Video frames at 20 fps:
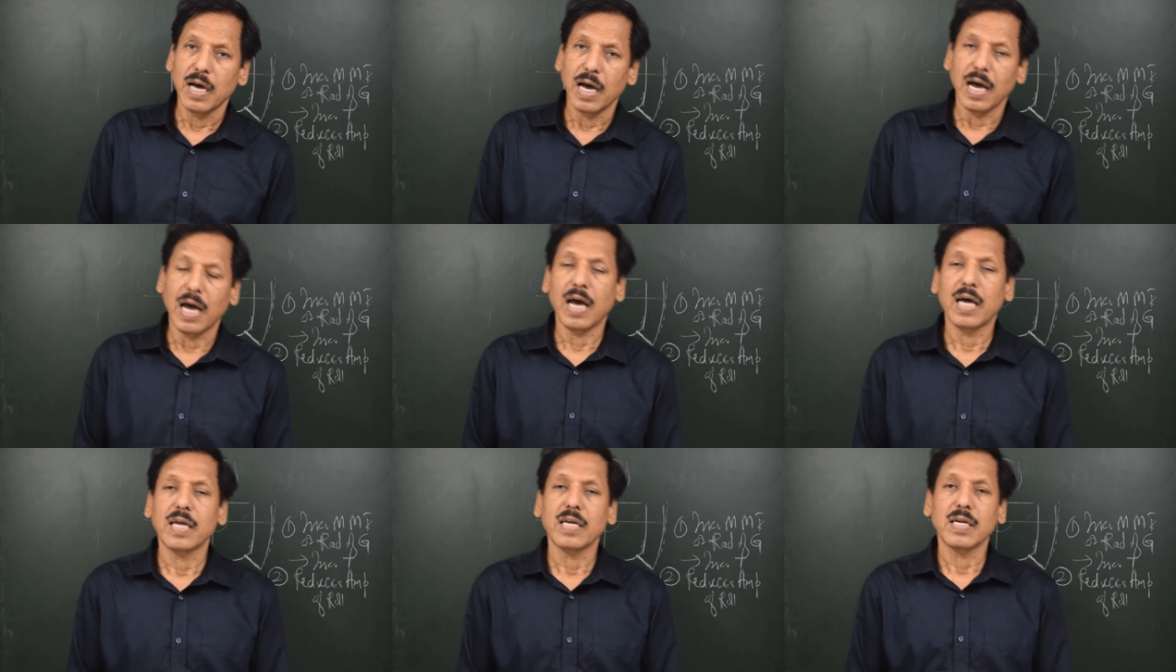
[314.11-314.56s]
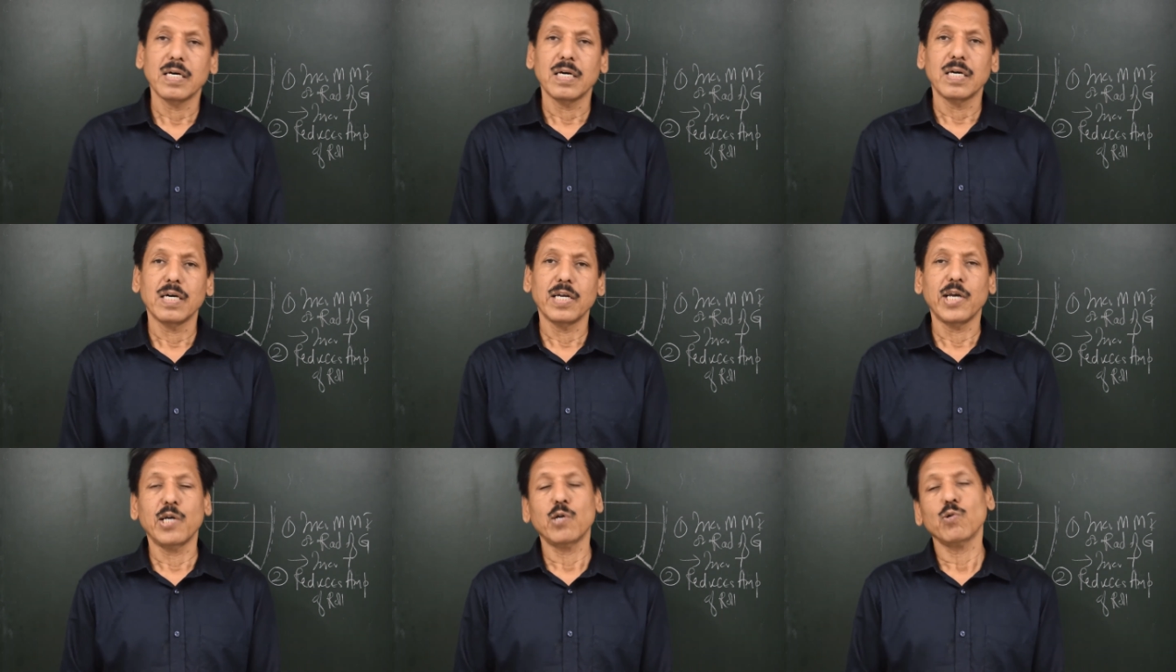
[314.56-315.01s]
and
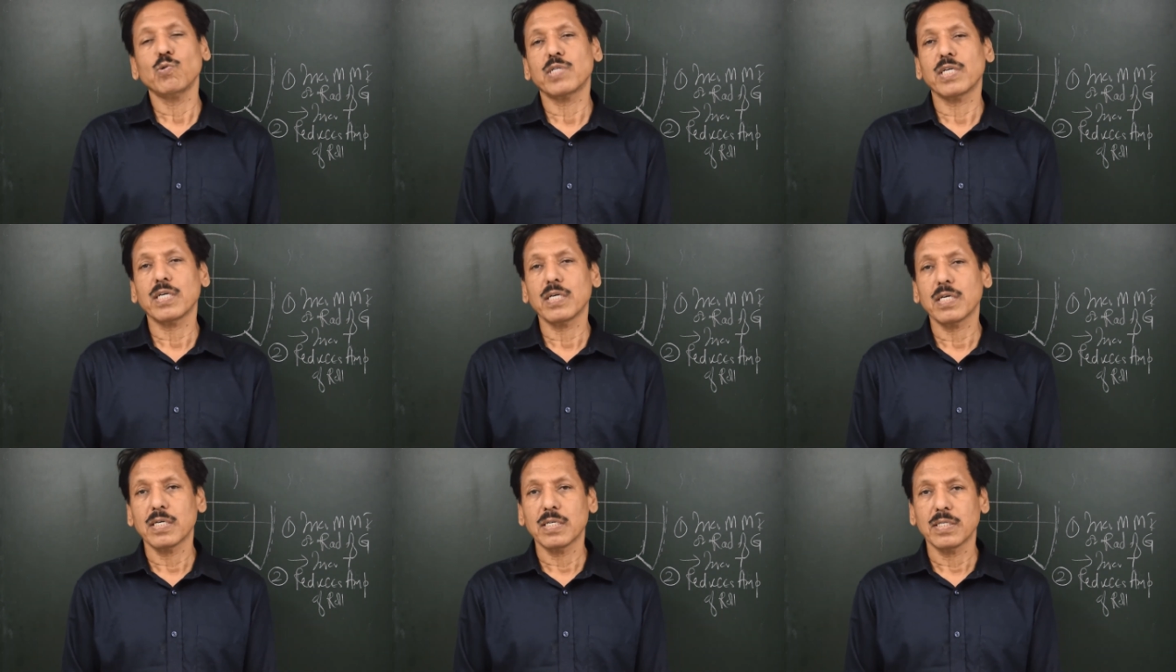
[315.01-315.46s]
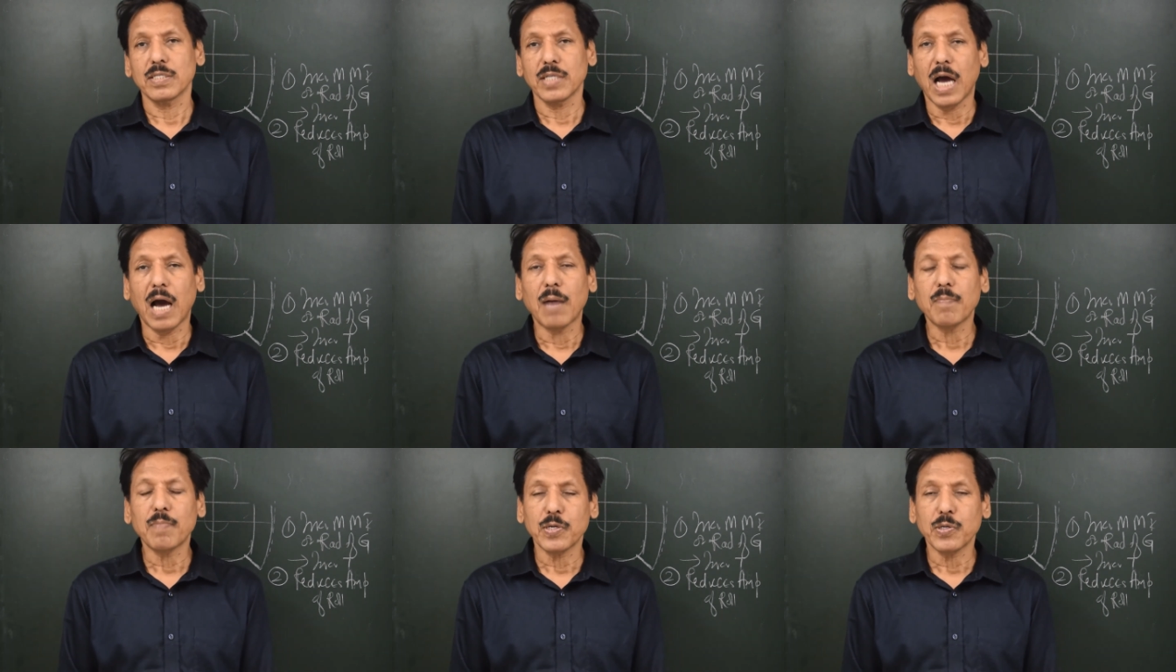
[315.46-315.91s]
reducing the
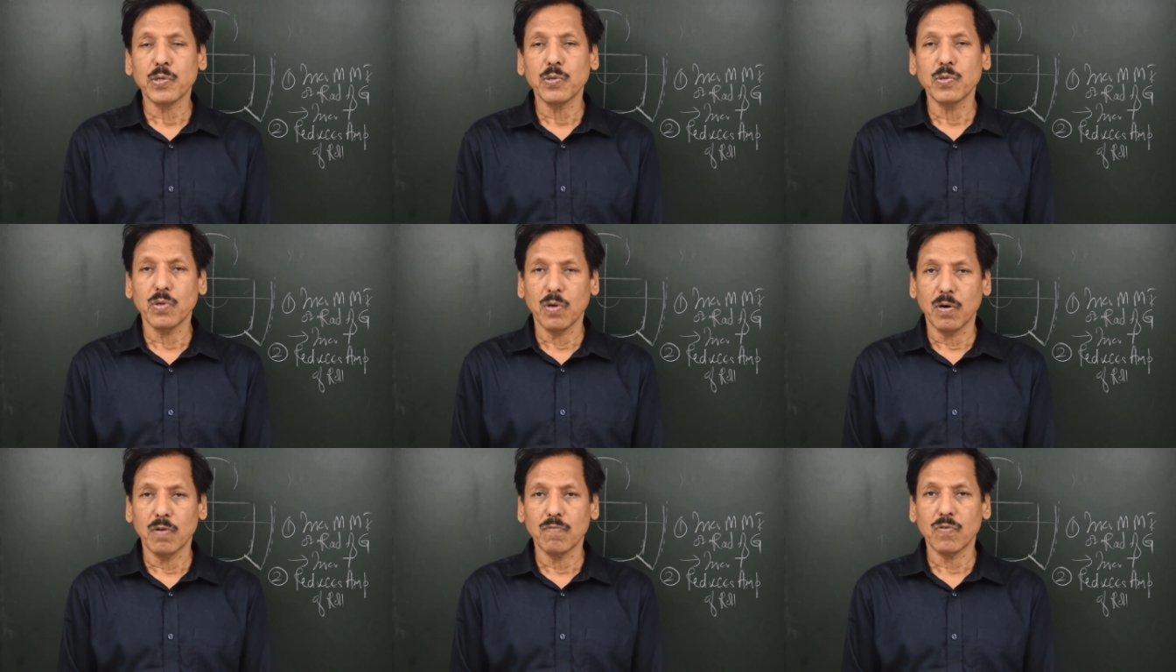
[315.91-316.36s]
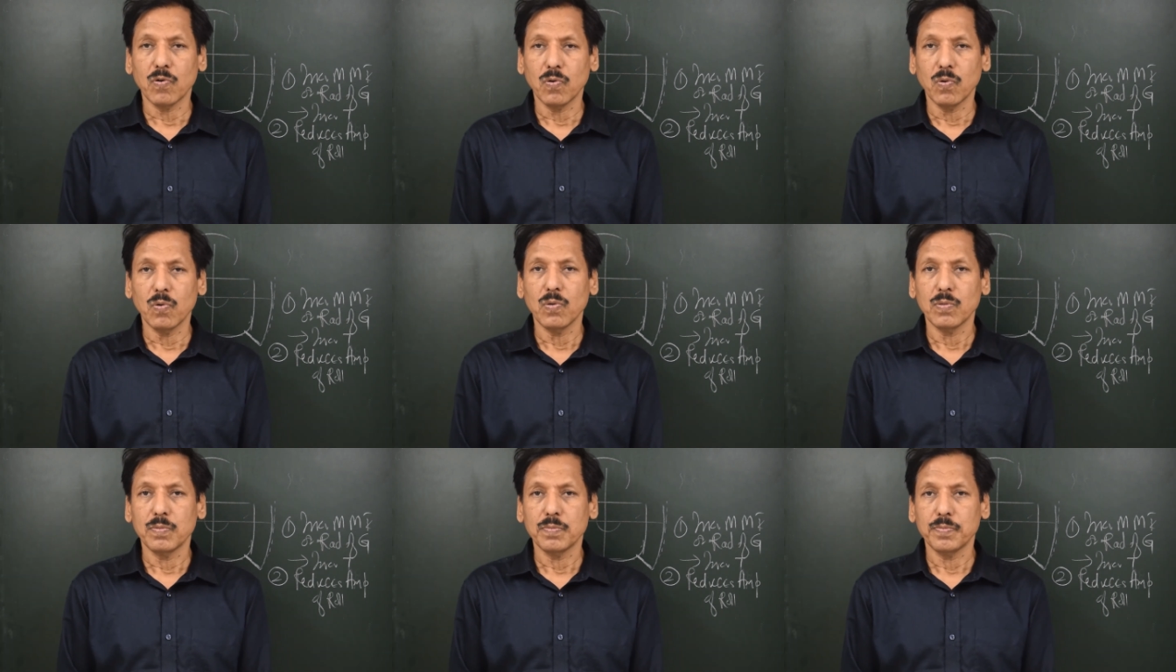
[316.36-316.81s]
amplitude of roll.